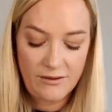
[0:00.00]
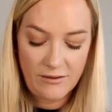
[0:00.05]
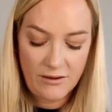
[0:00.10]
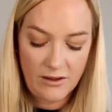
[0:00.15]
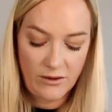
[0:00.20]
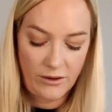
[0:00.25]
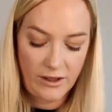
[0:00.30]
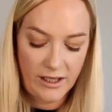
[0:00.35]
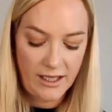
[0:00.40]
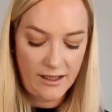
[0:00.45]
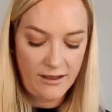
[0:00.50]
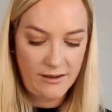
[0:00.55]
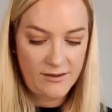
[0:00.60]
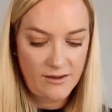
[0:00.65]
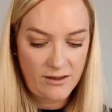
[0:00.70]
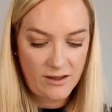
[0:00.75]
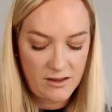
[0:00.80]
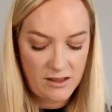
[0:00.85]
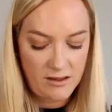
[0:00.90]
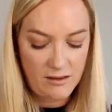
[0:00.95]
Okay,
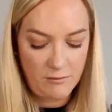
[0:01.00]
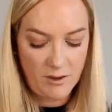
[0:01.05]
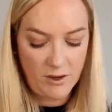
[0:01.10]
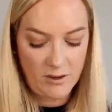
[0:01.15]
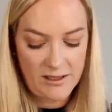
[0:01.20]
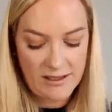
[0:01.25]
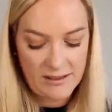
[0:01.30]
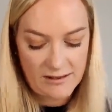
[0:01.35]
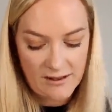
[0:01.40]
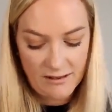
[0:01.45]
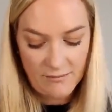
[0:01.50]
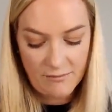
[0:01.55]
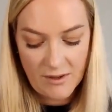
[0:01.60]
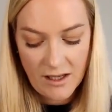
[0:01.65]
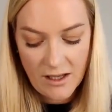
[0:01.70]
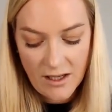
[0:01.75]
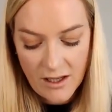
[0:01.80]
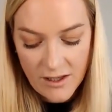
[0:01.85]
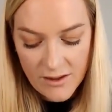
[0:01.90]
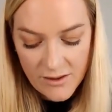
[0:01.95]
so to the blood system.
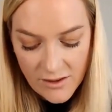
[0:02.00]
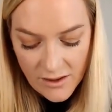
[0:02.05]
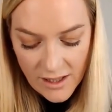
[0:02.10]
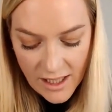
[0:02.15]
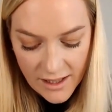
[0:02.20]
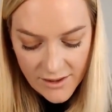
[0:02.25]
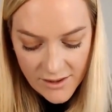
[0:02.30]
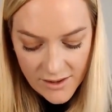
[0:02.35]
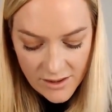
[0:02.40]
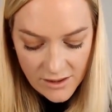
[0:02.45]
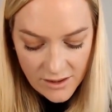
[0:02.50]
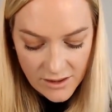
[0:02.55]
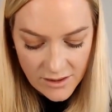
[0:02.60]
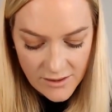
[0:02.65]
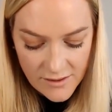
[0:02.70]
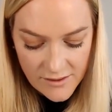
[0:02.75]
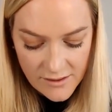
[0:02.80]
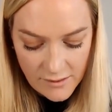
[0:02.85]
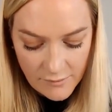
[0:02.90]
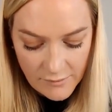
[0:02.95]
So that's your
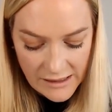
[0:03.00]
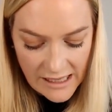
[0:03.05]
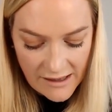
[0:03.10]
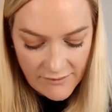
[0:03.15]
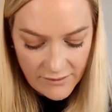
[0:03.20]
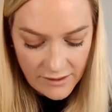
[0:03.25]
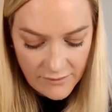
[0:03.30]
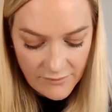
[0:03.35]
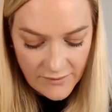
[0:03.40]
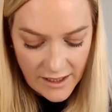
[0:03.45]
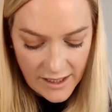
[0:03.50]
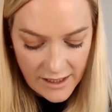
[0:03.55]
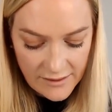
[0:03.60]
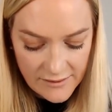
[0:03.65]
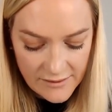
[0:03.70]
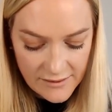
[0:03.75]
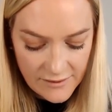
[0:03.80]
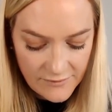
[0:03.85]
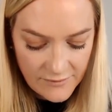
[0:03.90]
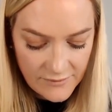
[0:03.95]
subclavian
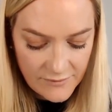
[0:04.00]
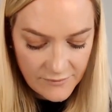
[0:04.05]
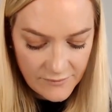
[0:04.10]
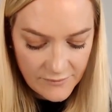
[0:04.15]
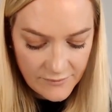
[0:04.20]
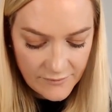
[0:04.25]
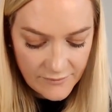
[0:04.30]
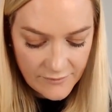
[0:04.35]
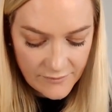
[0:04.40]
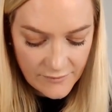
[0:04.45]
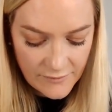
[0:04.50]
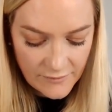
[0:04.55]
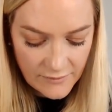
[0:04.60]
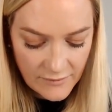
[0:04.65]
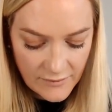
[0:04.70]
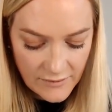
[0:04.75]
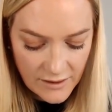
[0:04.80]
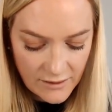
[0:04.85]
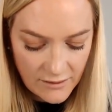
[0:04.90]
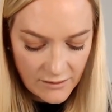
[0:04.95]
veins,
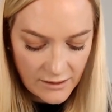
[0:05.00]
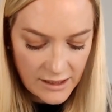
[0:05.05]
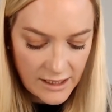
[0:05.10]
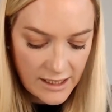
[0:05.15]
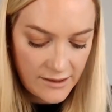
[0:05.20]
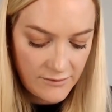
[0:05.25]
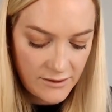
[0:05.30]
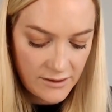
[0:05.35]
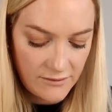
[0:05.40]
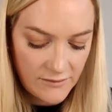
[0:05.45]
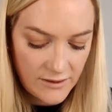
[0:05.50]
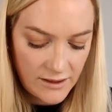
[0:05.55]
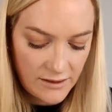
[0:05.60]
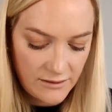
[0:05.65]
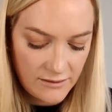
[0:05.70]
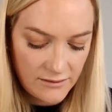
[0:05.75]
or clavian vein.